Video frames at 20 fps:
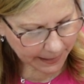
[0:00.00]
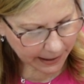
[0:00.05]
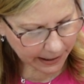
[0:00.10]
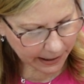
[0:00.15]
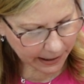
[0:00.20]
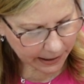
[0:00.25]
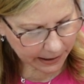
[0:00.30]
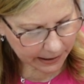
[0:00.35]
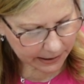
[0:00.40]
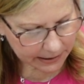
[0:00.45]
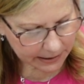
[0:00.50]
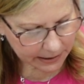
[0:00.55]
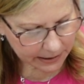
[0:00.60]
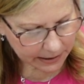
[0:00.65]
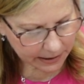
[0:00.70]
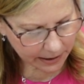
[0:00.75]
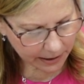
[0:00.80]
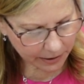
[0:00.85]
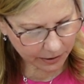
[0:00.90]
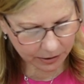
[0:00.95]
And it's
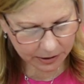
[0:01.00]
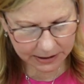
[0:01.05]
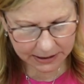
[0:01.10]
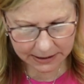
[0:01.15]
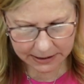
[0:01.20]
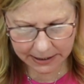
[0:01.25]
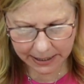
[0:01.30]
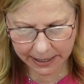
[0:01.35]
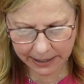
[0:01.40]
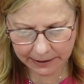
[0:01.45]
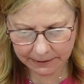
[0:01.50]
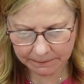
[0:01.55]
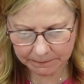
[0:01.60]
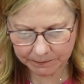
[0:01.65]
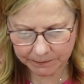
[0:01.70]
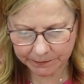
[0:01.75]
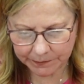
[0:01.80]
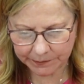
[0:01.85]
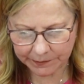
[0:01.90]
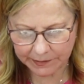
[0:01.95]
another set
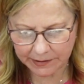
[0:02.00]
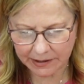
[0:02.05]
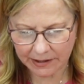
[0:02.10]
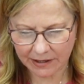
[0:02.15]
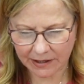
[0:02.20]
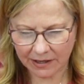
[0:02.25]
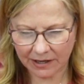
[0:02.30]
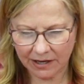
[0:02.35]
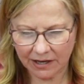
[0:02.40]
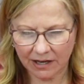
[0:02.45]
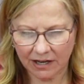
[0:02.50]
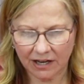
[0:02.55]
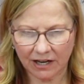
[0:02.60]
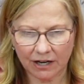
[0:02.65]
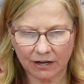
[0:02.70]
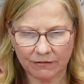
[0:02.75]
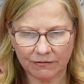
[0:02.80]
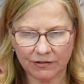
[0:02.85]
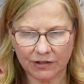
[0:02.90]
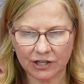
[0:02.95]

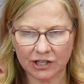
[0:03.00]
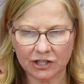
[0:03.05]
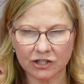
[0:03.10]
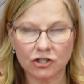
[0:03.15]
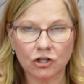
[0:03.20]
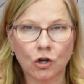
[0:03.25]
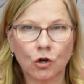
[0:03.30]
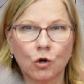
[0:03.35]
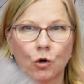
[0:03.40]
of these